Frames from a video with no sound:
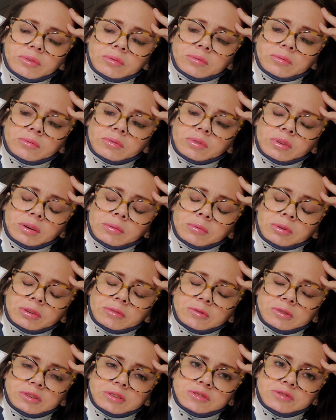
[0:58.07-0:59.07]
and I'm not
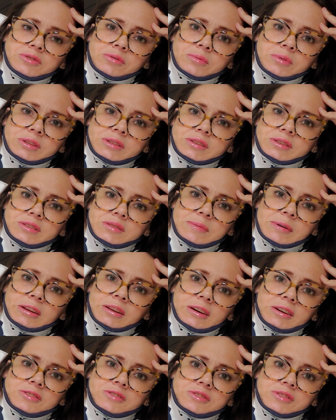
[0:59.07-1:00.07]
really sure what to
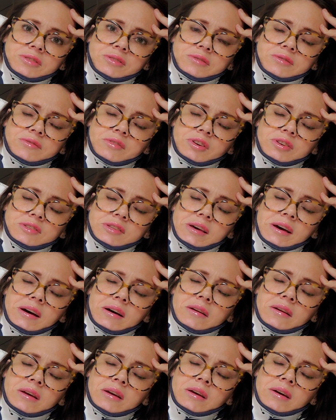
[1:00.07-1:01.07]
expect actually as far as that.